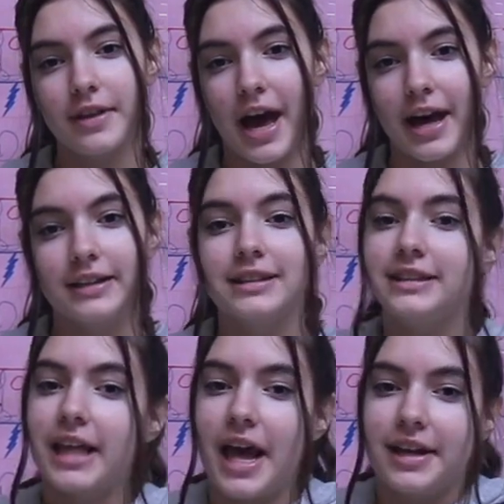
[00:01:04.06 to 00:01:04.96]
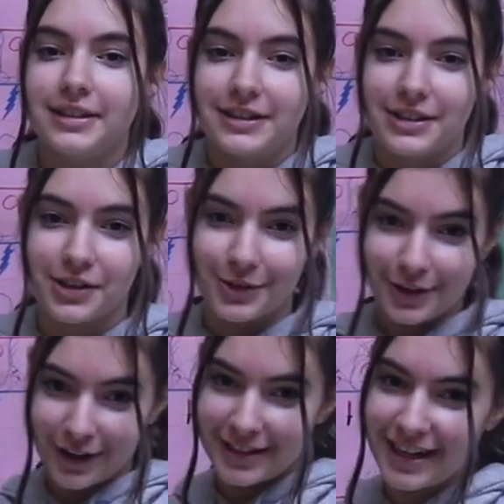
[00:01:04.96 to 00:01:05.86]
that, then there's a
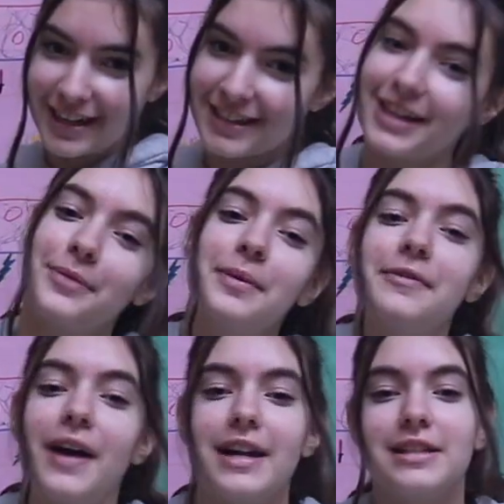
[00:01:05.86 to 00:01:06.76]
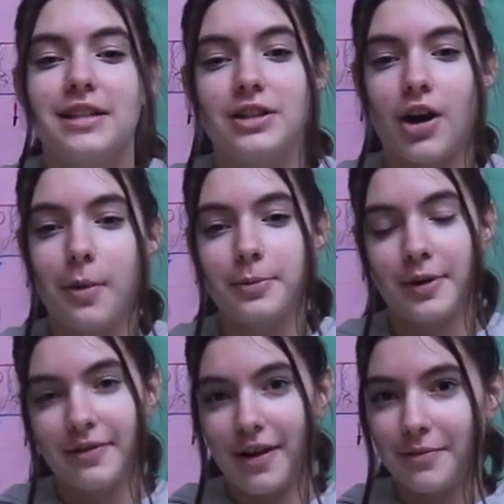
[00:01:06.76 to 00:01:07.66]
strong chance that you'll be invited to the top
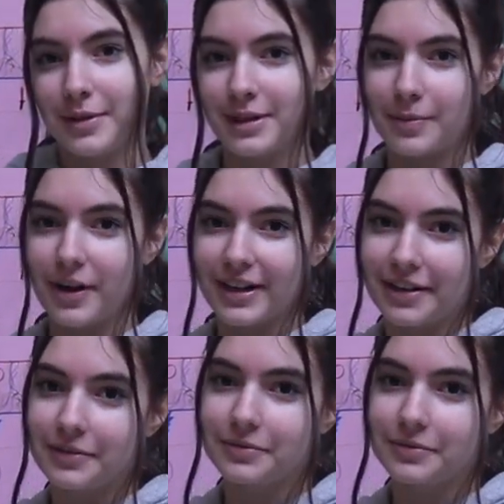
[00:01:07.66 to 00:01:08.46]
25 pizza party.